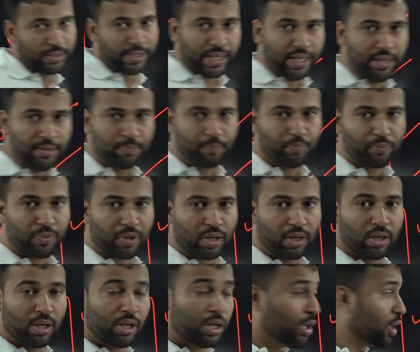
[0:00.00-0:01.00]
done.
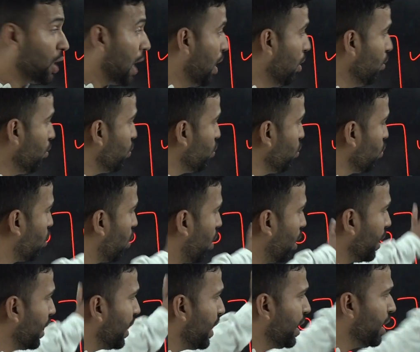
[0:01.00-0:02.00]
Now you
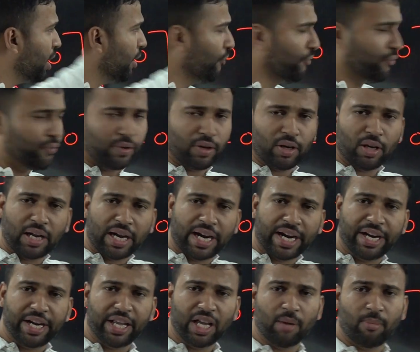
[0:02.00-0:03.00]
got enough
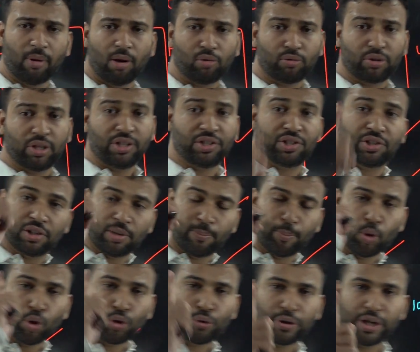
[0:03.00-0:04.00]
idea about the
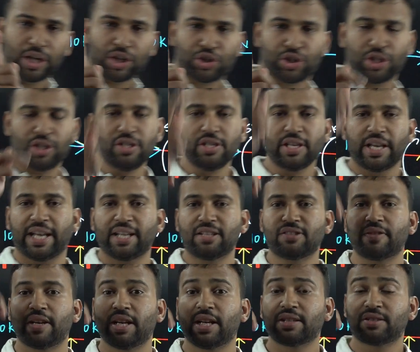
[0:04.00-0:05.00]
support reactions
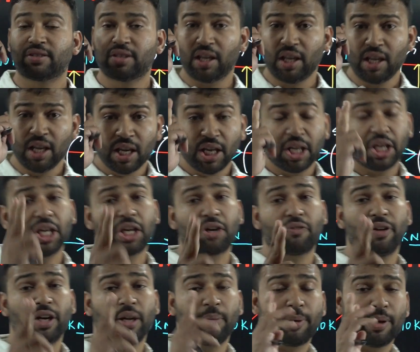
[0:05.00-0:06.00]
as well as the
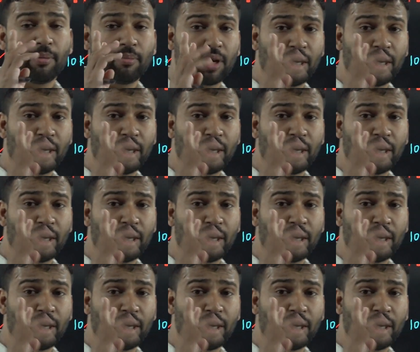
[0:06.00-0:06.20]
equilibrium